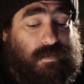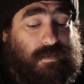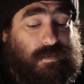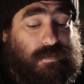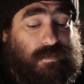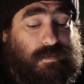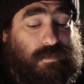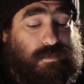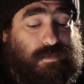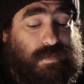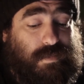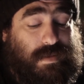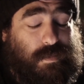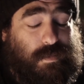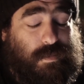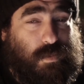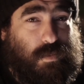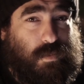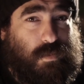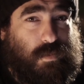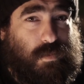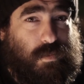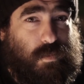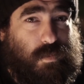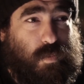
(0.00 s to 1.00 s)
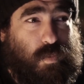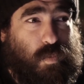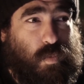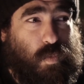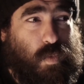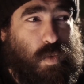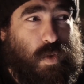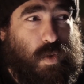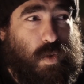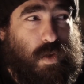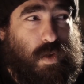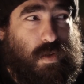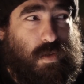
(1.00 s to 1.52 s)
People
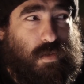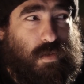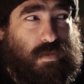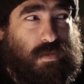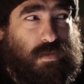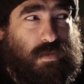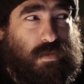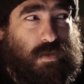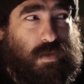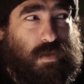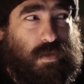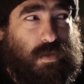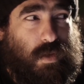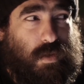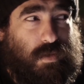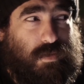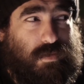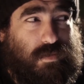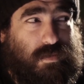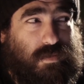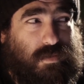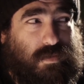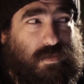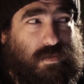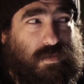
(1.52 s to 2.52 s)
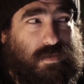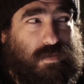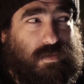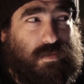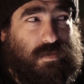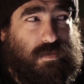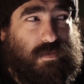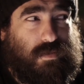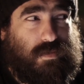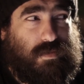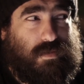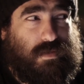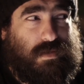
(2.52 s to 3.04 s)
were a lot
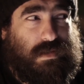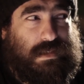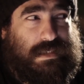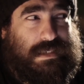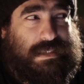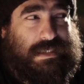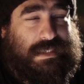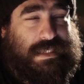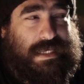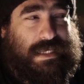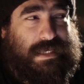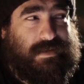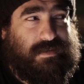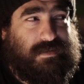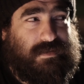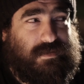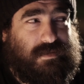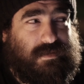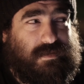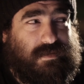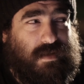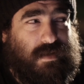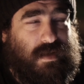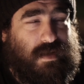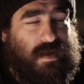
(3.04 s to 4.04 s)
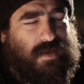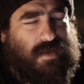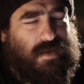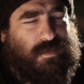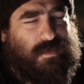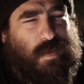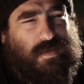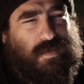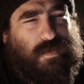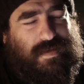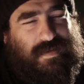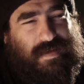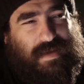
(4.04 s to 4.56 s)
less. I suppose
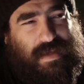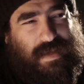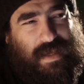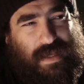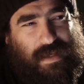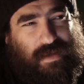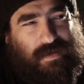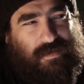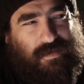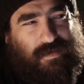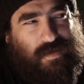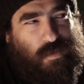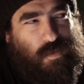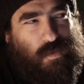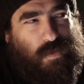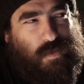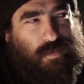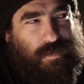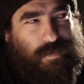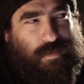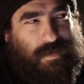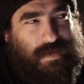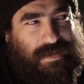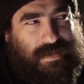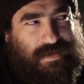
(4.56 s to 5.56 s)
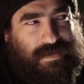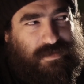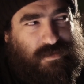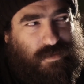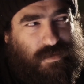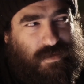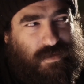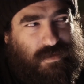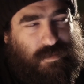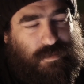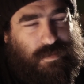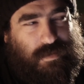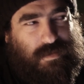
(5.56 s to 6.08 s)
he's a king, so he'd be
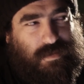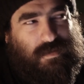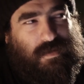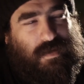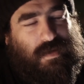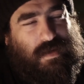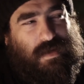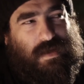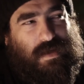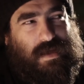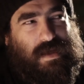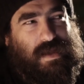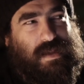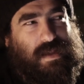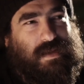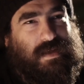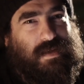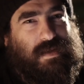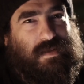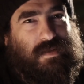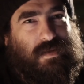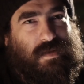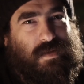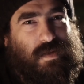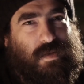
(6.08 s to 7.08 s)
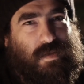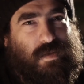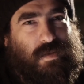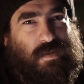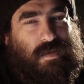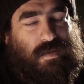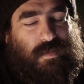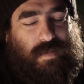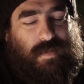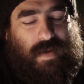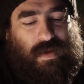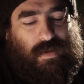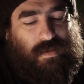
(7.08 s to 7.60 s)
literate, and he'd know
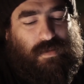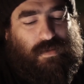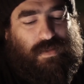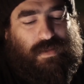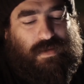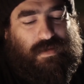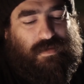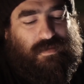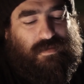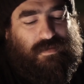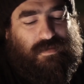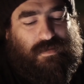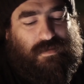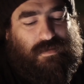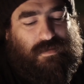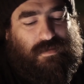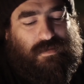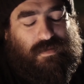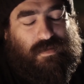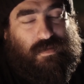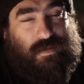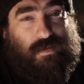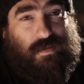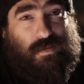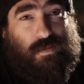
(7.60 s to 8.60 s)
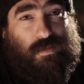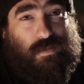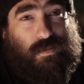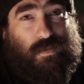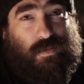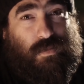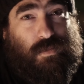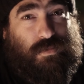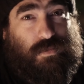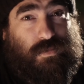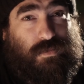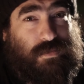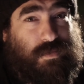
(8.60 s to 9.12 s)
about things that
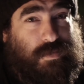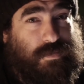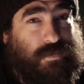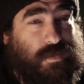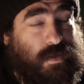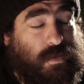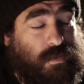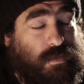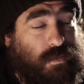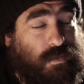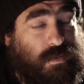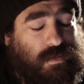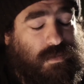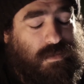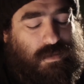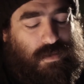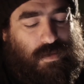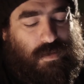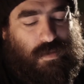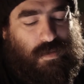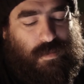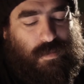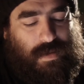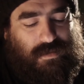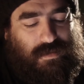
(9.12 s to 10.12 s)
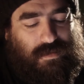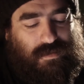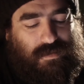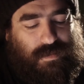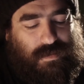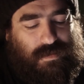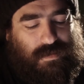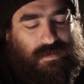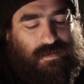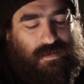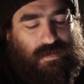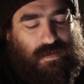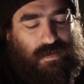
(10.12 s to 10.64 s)
ordinary folk wouldn't know about,
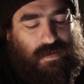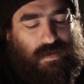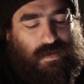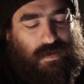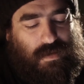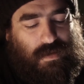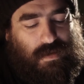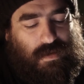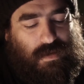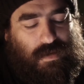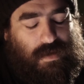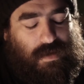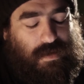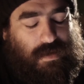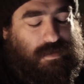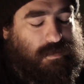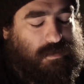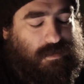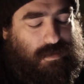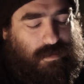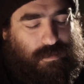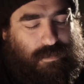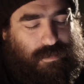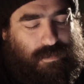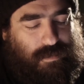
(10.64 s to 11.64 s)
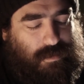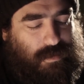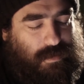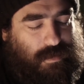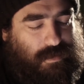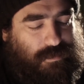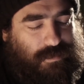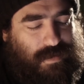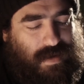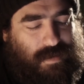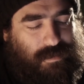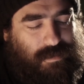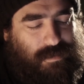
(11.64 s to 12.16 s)
and his
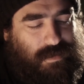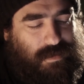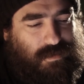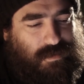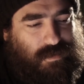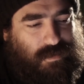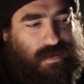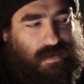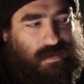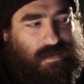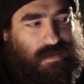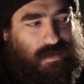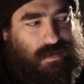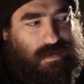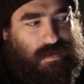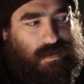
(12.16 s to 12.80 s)
family as well.